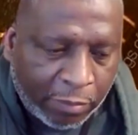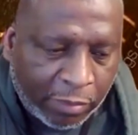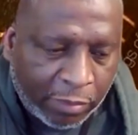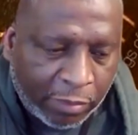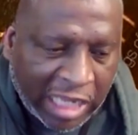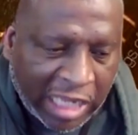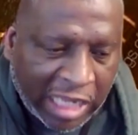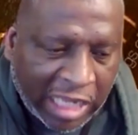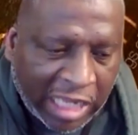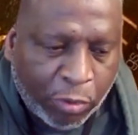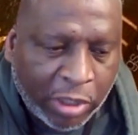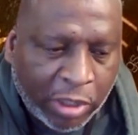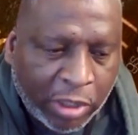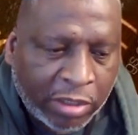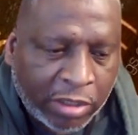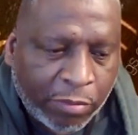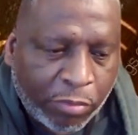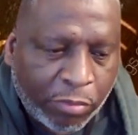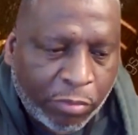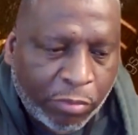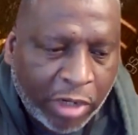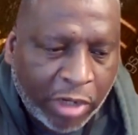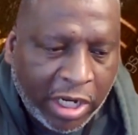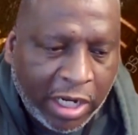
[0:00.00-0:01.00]
laboring to
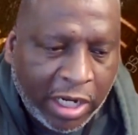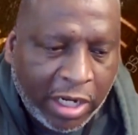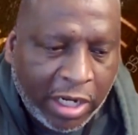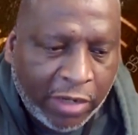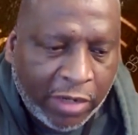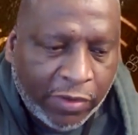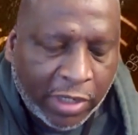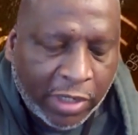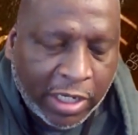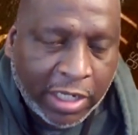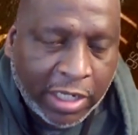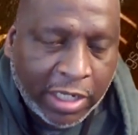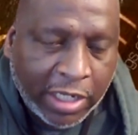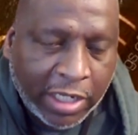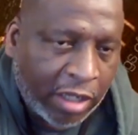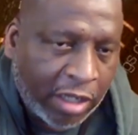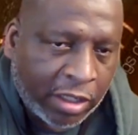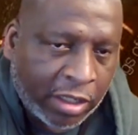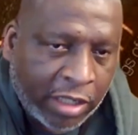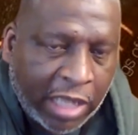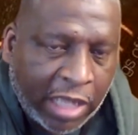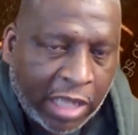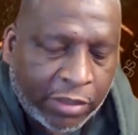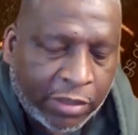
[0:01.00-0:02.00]
breathe and he's
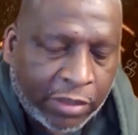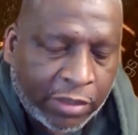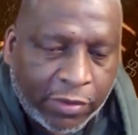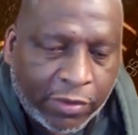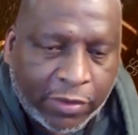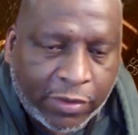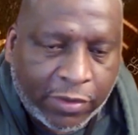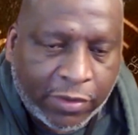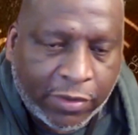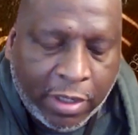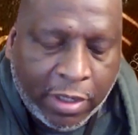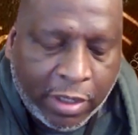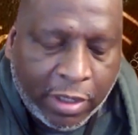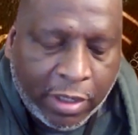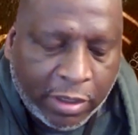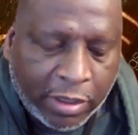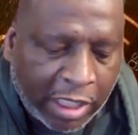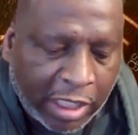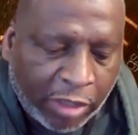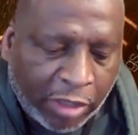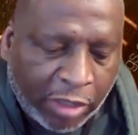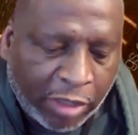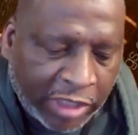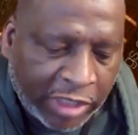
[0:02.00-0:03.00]
unconscious. They
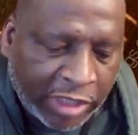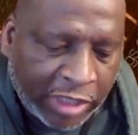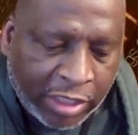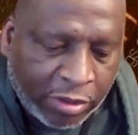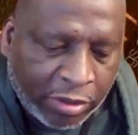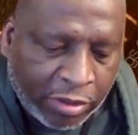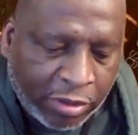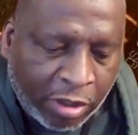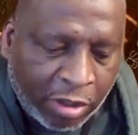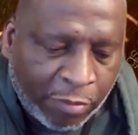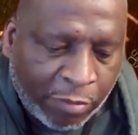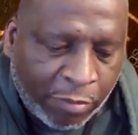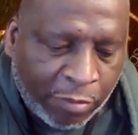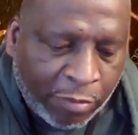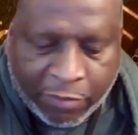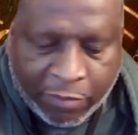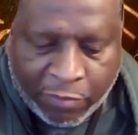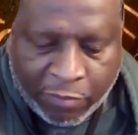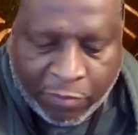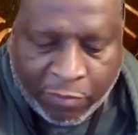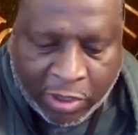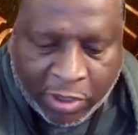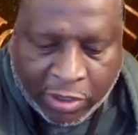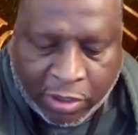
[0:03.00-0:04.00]
don't think he's going to make it
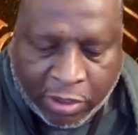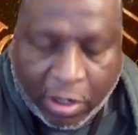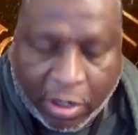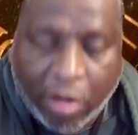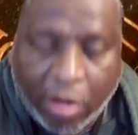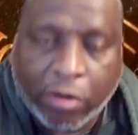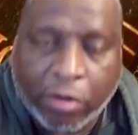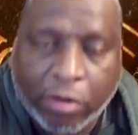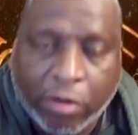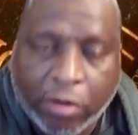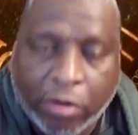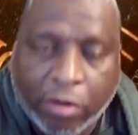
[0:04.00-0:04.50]
much longer.